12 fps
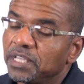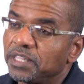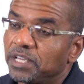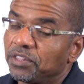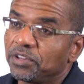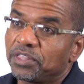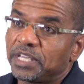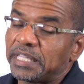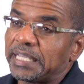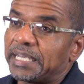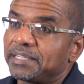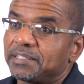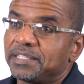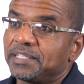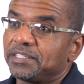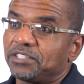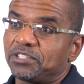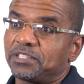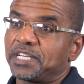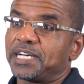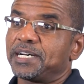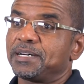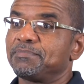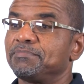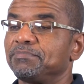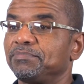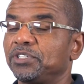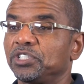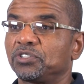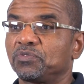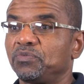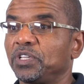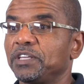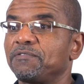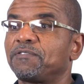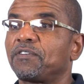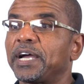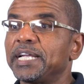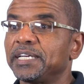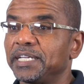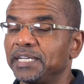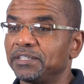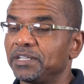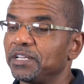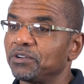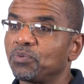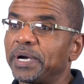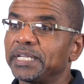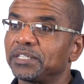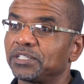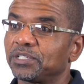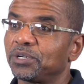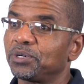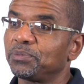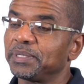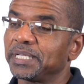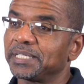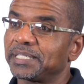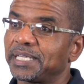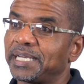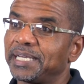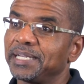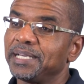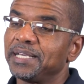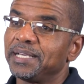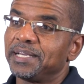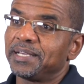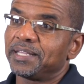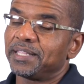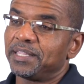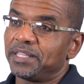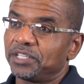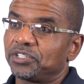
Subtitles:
The other thing that is just really frightening and quite disturbing is that this